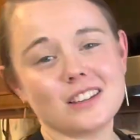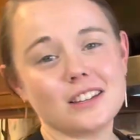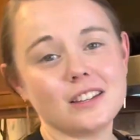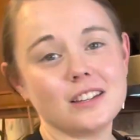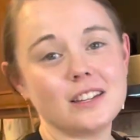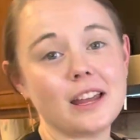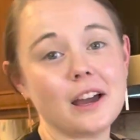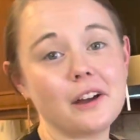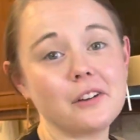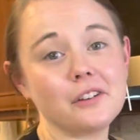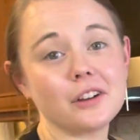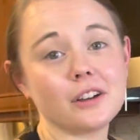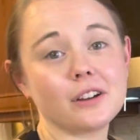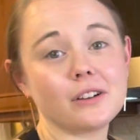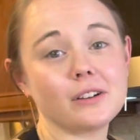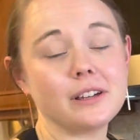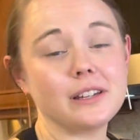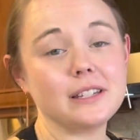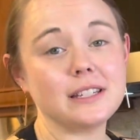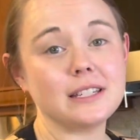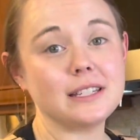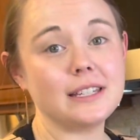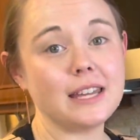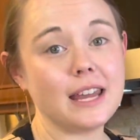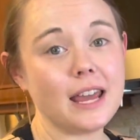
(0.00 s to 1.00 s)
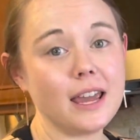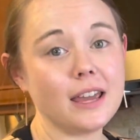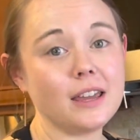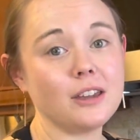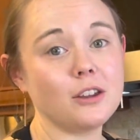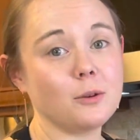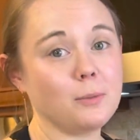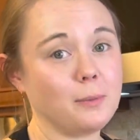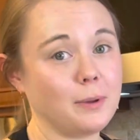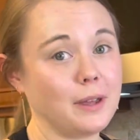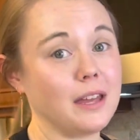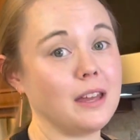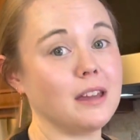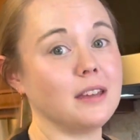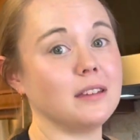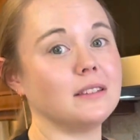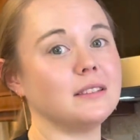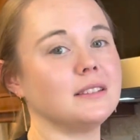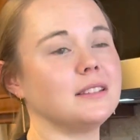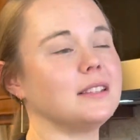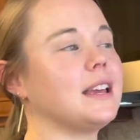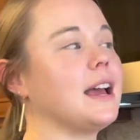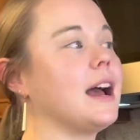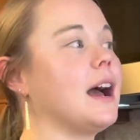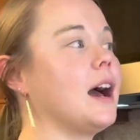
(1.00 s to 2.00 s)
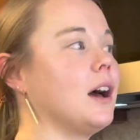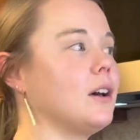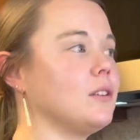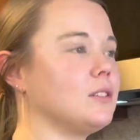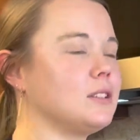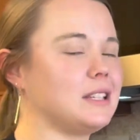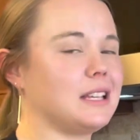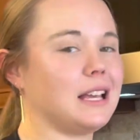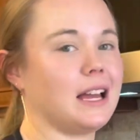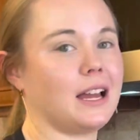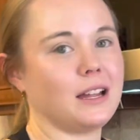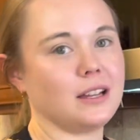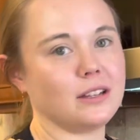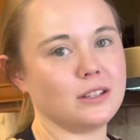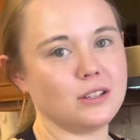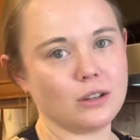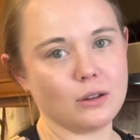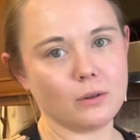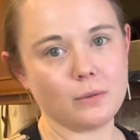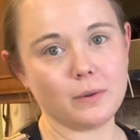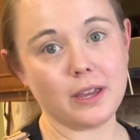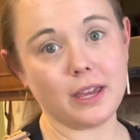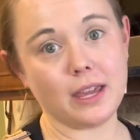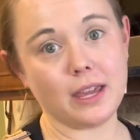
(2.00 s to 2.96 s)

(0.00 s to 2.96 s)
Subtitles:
Now you're going to take your beans outside so we